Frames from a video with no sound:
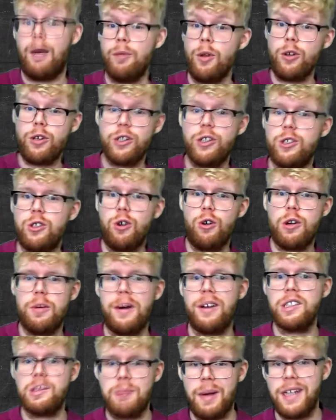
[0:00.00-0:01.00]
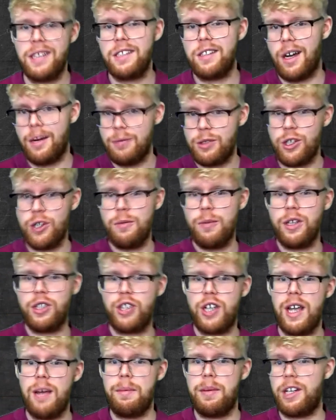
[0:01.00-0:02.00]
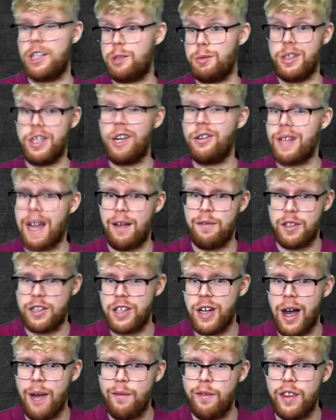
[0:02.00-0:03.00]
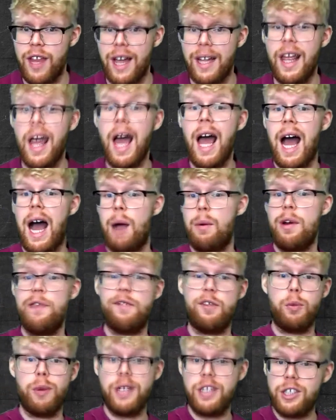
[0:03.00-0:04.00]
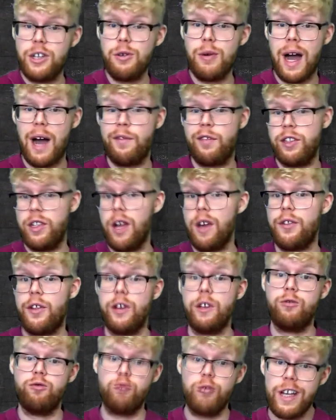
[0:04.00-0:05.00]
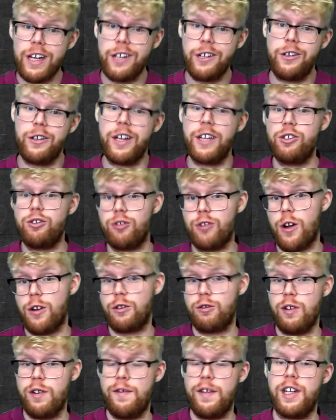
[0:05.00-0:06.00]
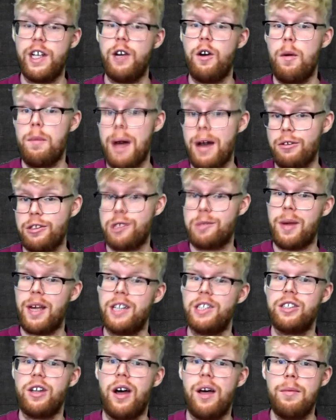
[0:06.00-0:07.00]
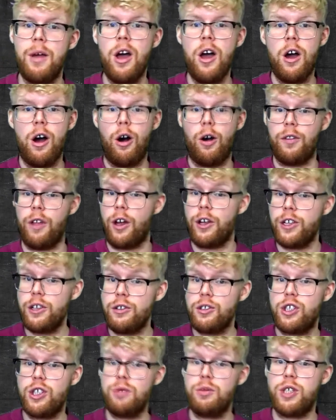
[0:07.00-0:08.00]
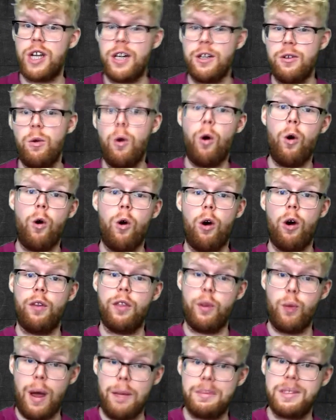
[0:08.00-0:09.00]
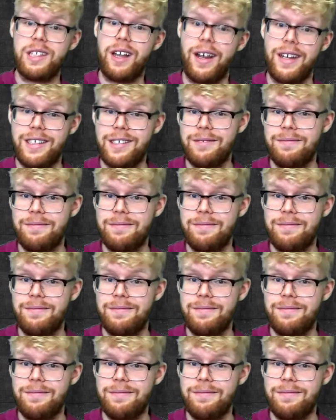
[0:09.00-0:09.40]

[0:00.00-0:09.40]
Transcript: not going to talk about space-time too much here because we don't have the time for that. However, we do have another really good introductory video about space-time on our YouTube channel or on the website.